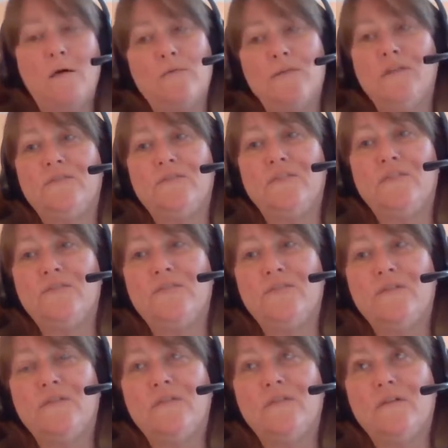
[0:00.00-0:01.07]
this is
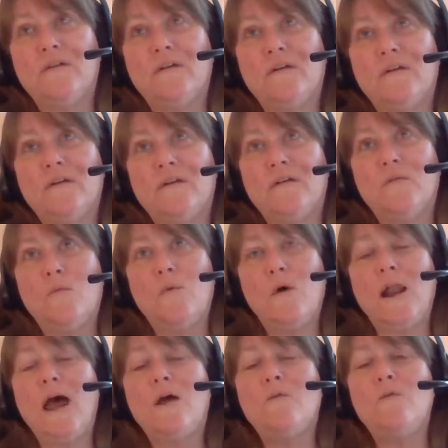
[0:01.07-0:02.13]

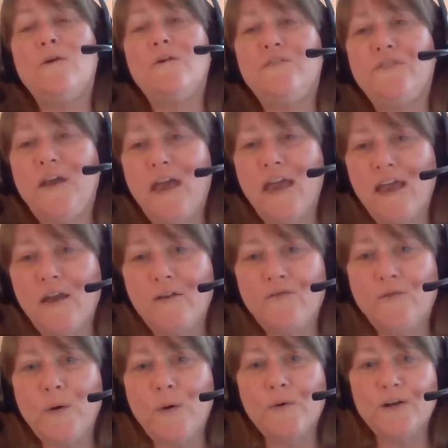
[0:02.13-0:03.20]
what I would say
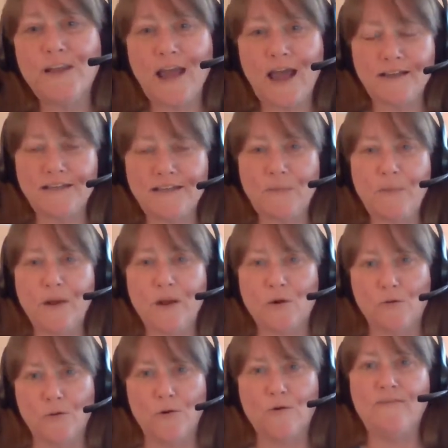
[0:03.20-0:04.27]
if we were not deep in a
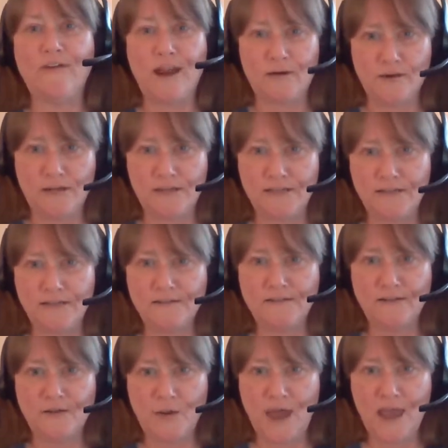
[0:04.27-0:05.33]
coronavirus.
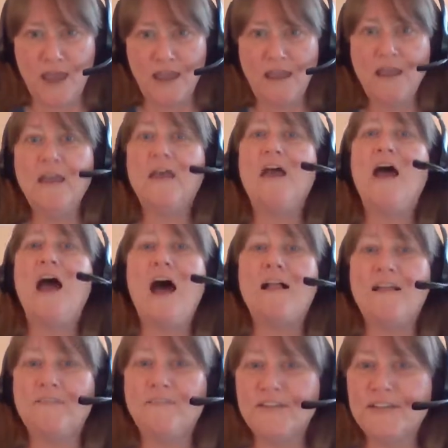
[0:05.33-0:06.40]
Okay,
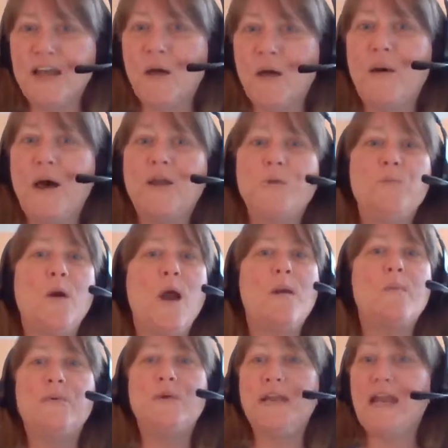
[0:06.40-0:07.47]
I'll have to stop by your
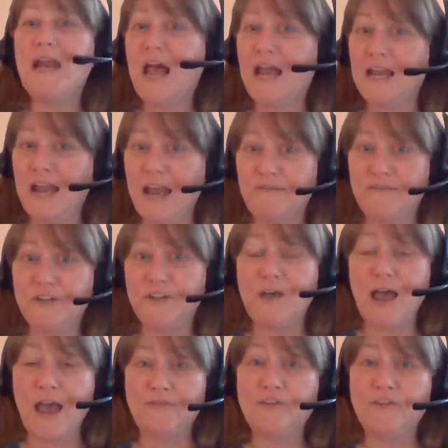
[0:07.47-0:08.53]
property. I have
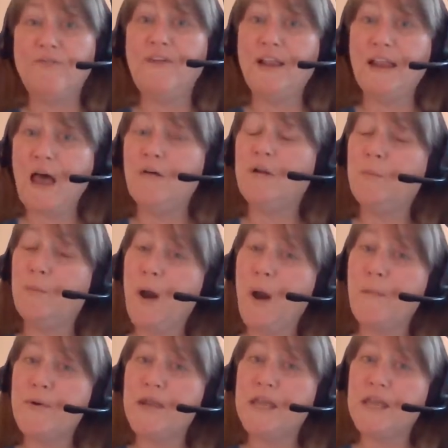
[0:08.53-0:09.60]
to fill out a
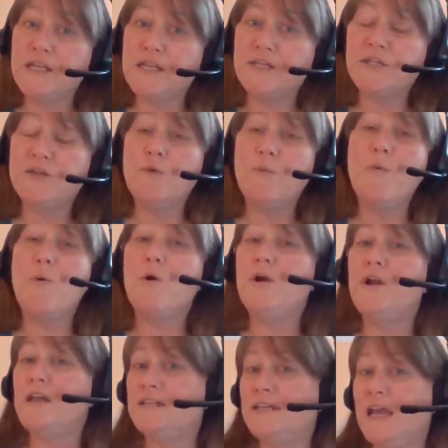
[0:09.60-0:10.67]
property condition
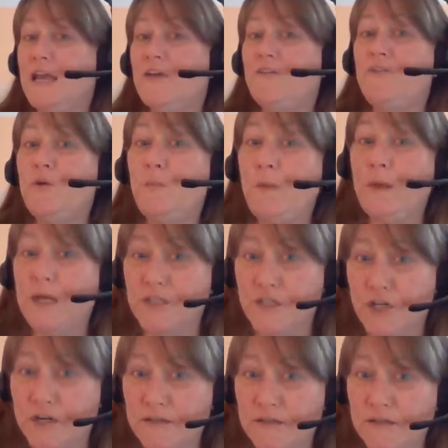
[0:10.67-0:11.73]
report and take a few
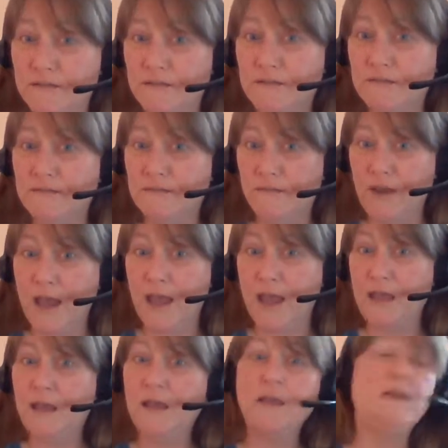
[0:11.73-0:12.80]
pictures. Okay.